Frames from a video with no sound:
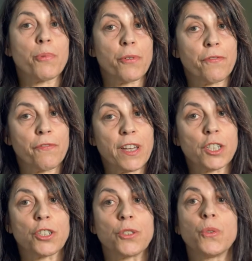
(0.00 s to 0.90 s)

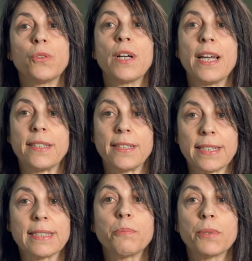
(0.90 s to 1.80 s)
professional and
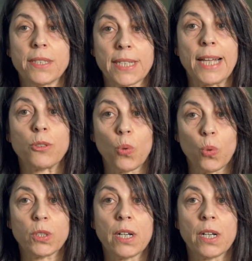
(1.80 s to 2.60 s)
disciplined at all